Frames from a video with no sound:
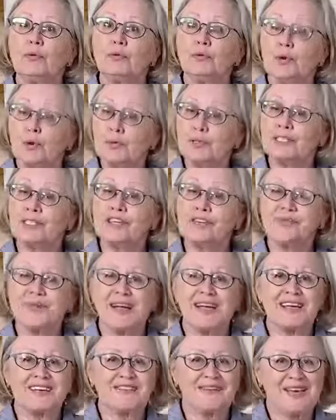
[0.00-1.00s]
Roasting
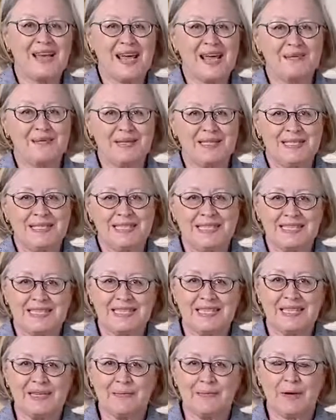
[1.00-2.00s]
rack of lamb in the
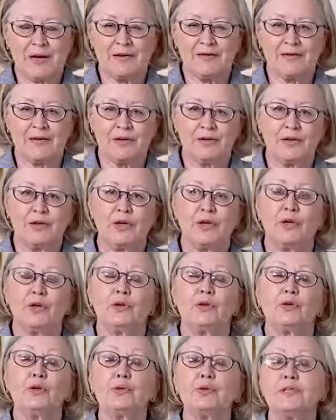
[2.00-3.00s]
steam oven
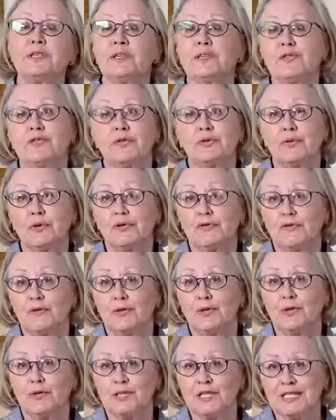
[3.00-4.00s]
using the
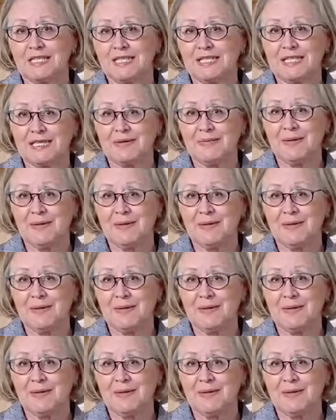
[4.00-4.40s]
reverse sear